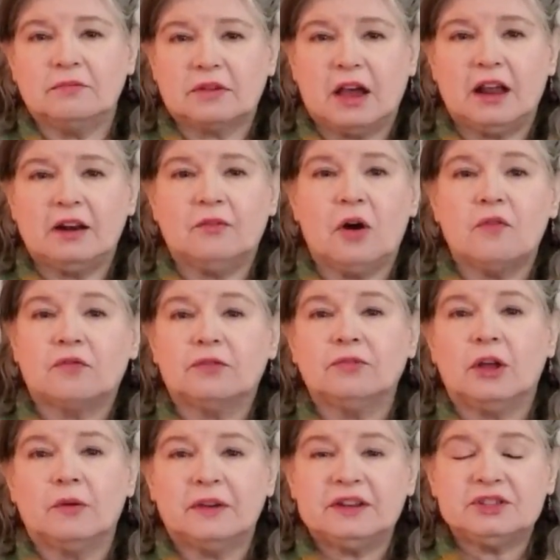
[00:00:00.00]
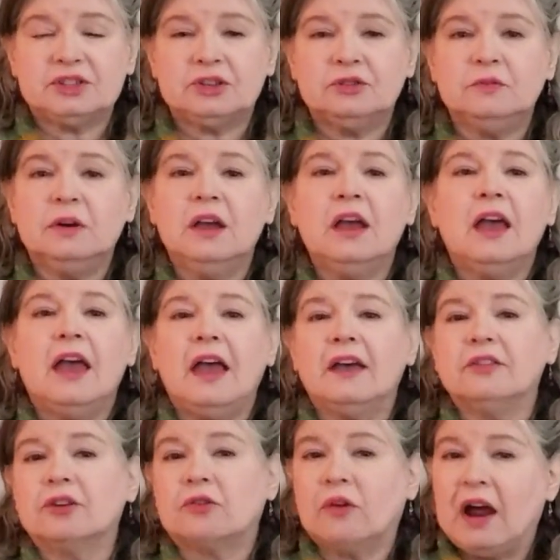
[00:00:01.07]
kind of overflow into.
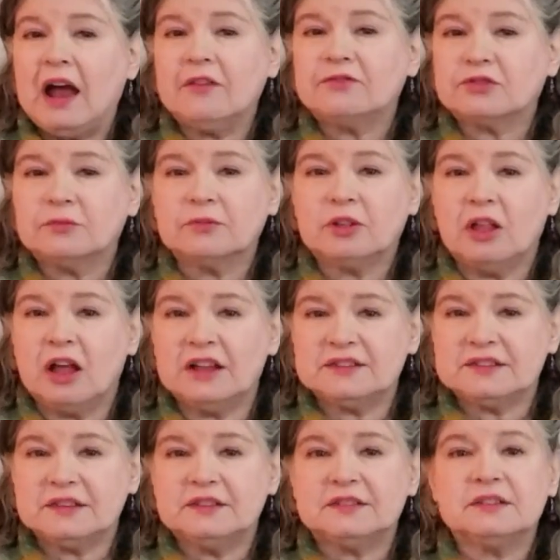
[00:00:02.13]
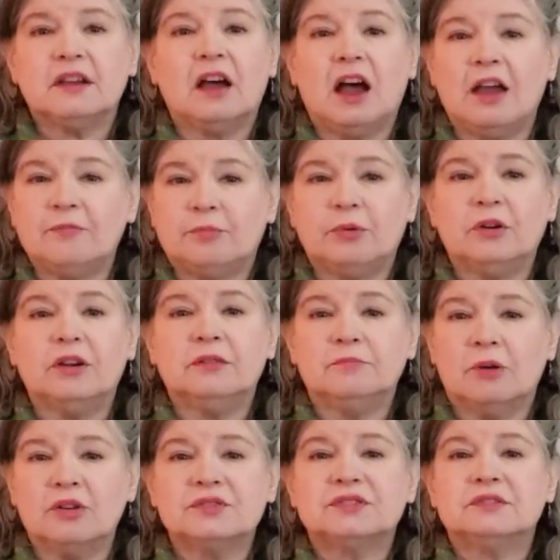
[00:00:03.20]
And the craft room closet, I put
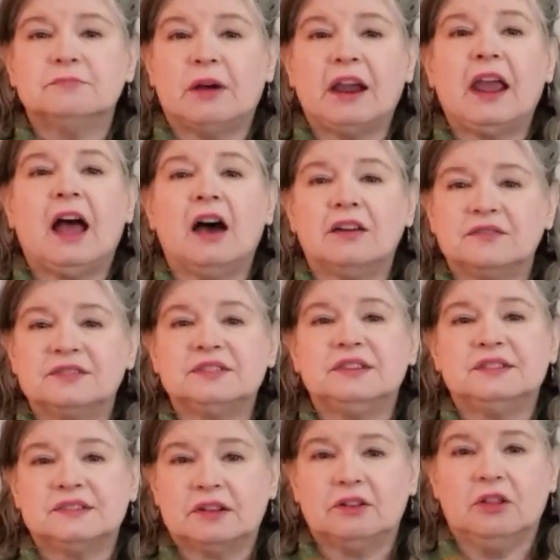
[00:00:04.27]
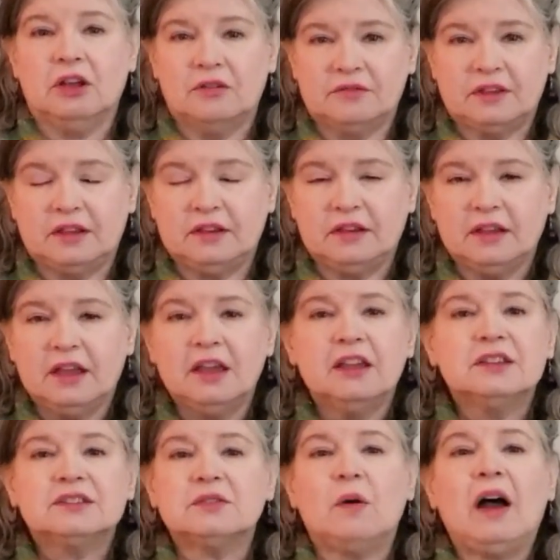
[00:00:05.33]
most of my out of season clothing.
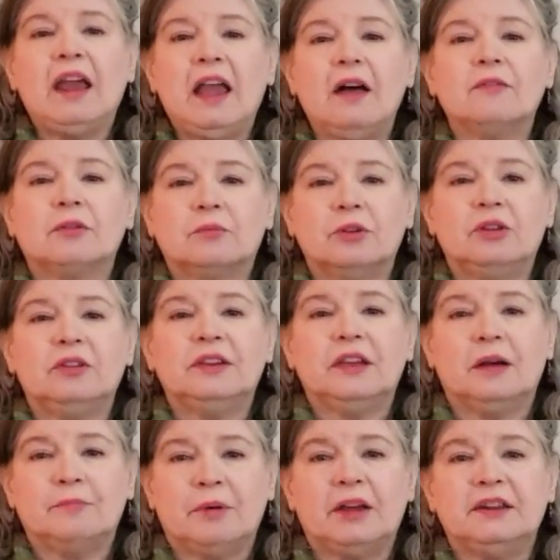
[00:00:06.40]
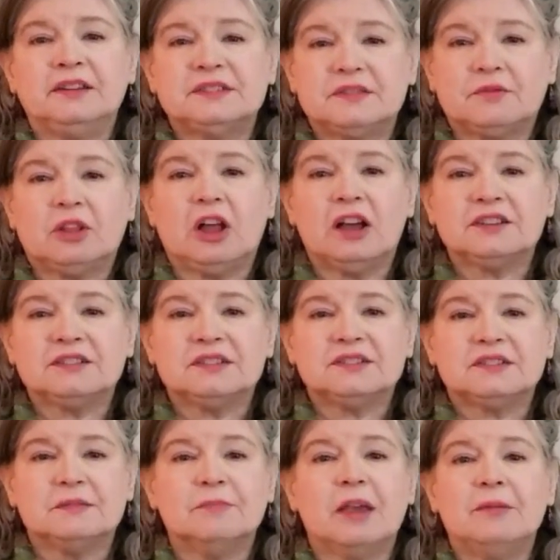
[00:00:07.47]
So I have a really abundance of
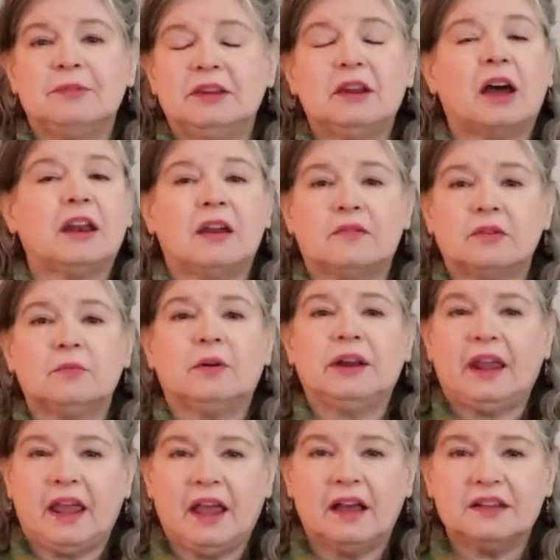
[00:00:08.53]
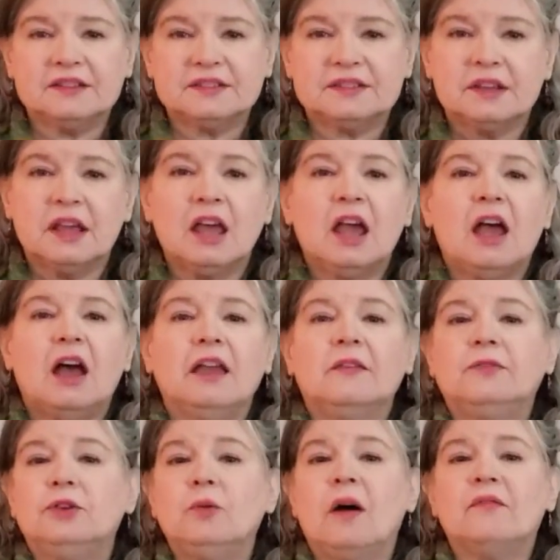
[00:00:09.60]
closets that maybe not everyone has.
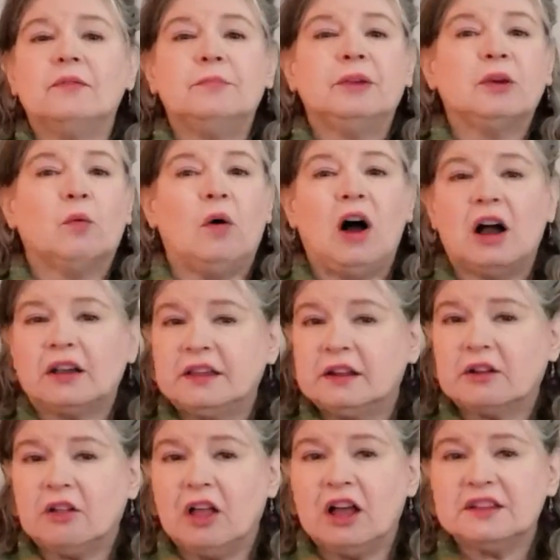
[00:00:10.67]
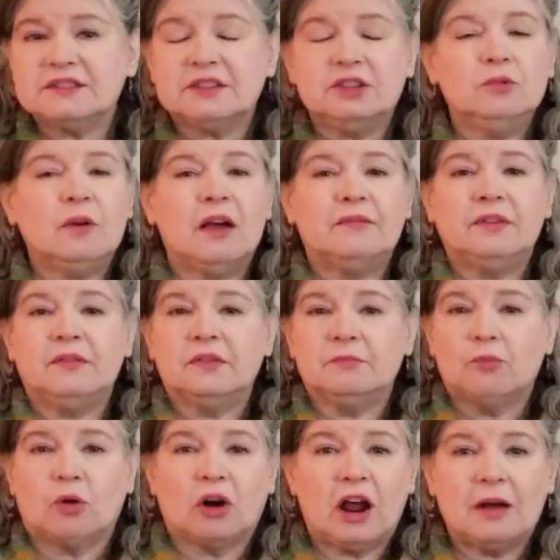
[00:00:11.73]
If you have a big walk-in closet, you have
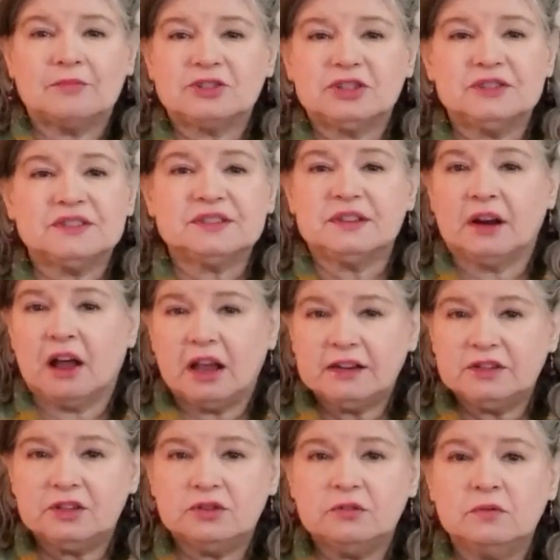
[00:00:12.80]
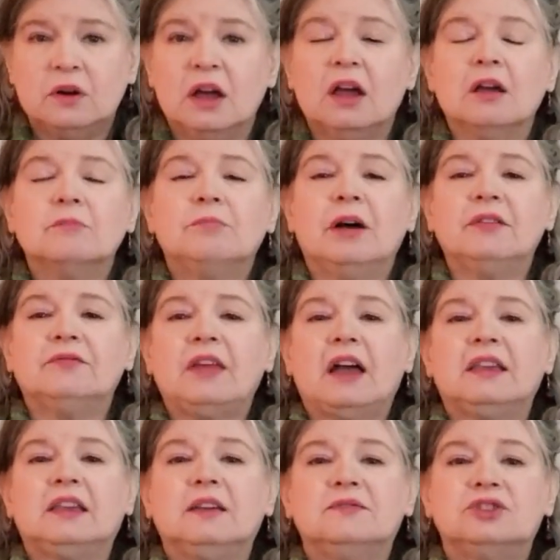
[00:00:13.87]
even more options than I do, but
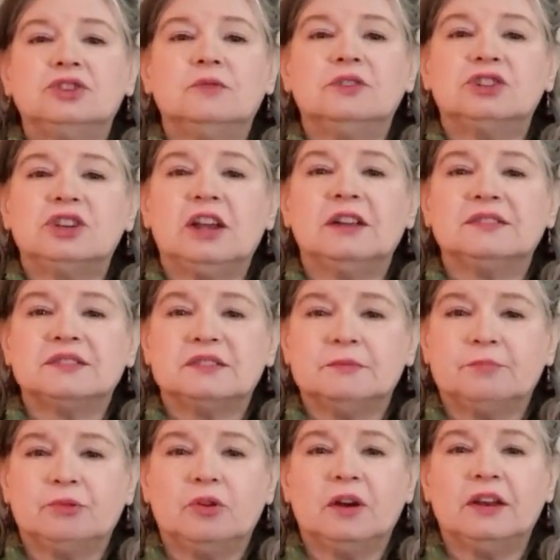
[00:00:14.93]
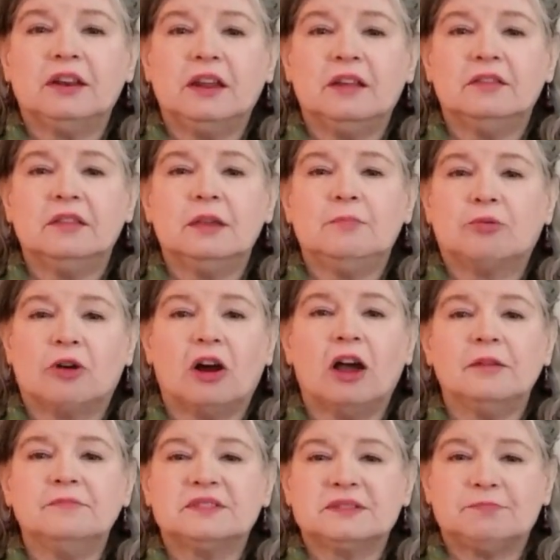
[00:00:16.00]
that gives you a chance to put in the
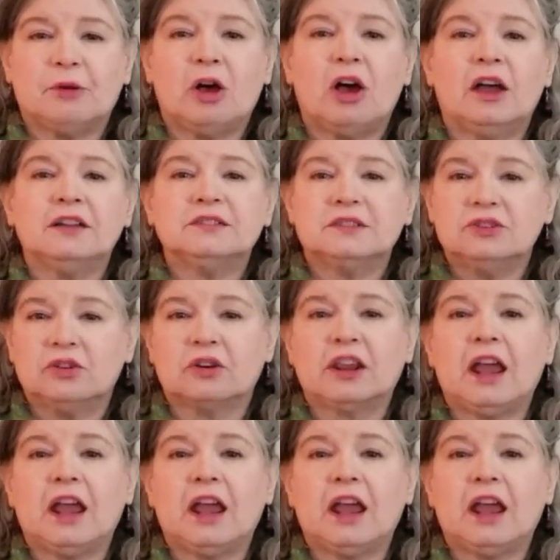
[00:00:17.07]
prime spot your